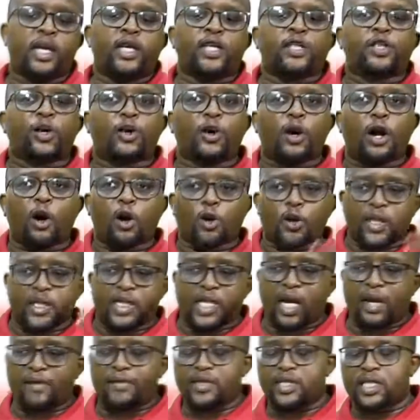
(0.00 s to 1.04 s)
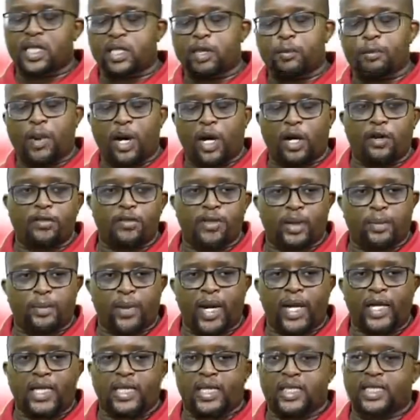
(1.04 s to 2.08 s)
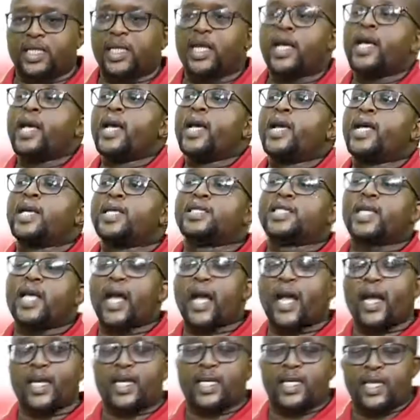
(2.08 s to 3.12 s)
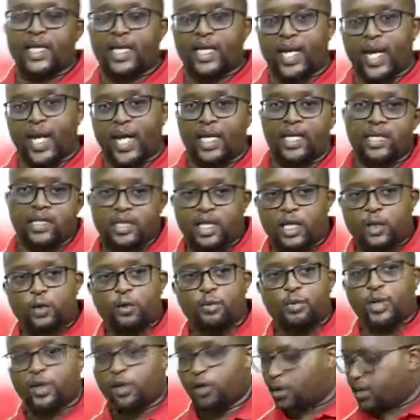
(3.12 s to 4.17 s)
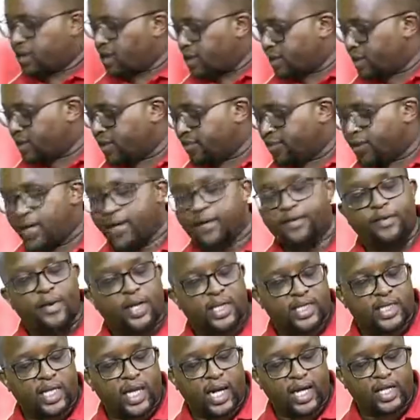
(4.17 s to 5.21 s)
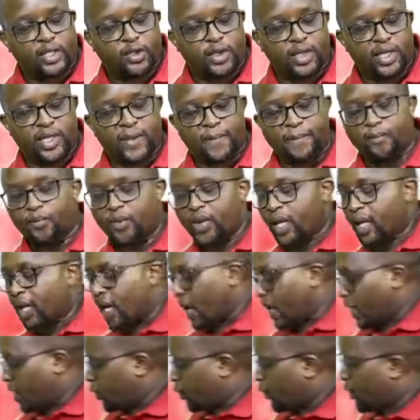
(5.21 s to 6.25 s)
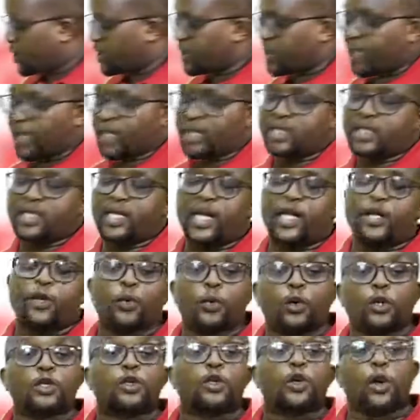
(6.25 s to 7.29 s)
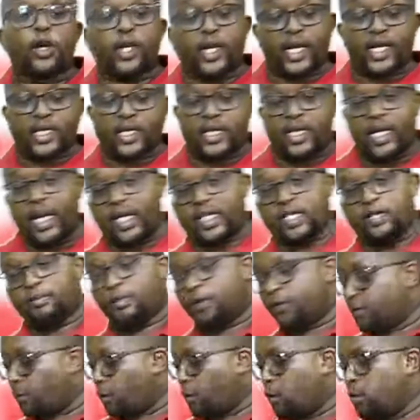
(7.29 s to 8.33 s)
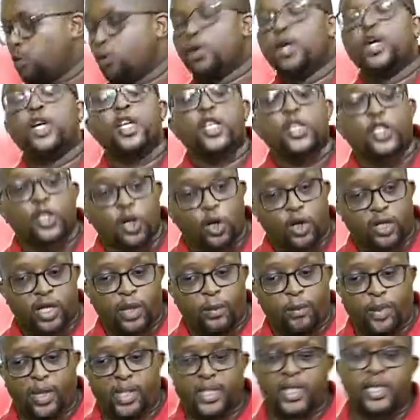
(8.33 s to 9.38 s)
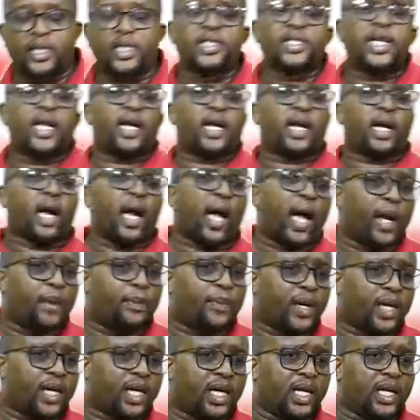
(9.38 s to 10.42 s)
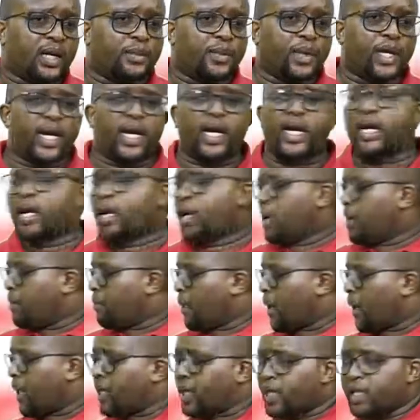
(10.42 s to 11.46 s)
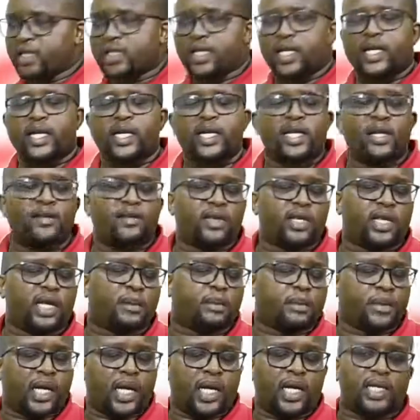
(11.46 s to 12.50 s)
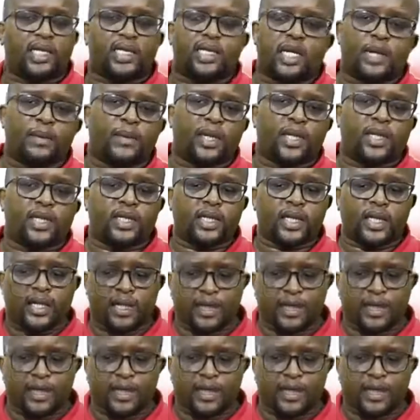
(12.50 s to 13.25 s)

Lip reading: So always have this at the back of your mind, is there anything else that could be causing this very fast heart rhythm? And in which case, then you want to correct that before you shock the patient. Things like hyperkalemia, by easily giving them calcium and